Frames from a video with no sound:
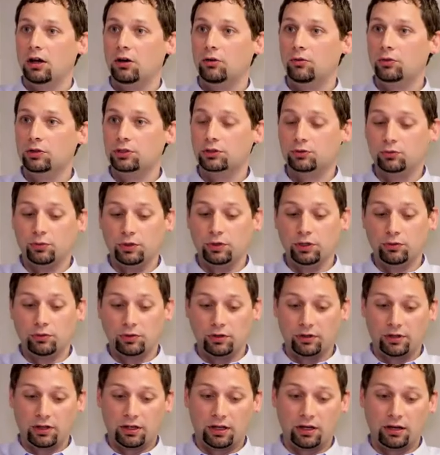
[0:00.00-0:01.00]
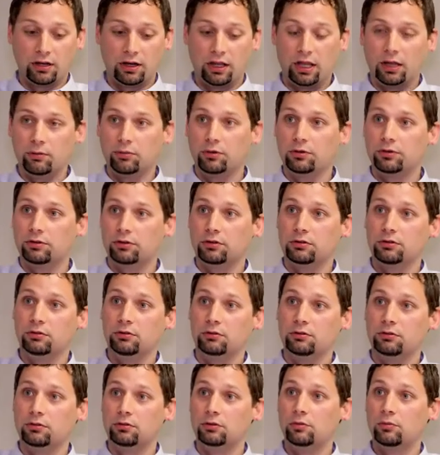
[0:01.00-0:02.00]
which we were then able
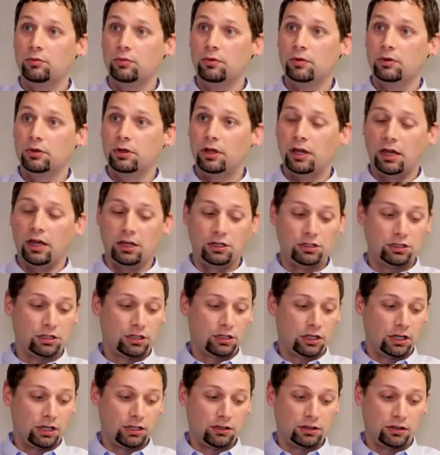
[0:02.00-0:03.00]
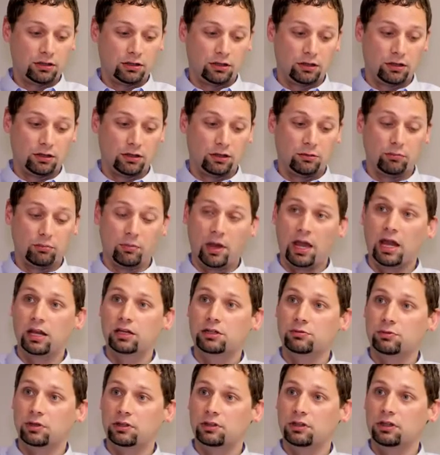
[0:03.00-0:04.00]
to educate the
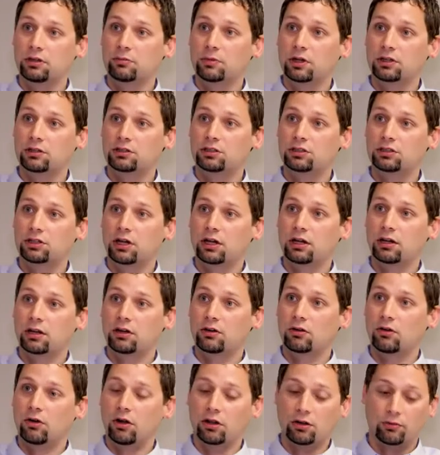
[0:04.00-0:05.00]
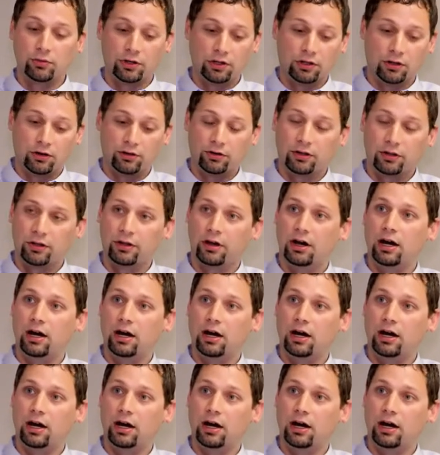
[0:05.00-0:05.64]
management team at Shenik all the way down to the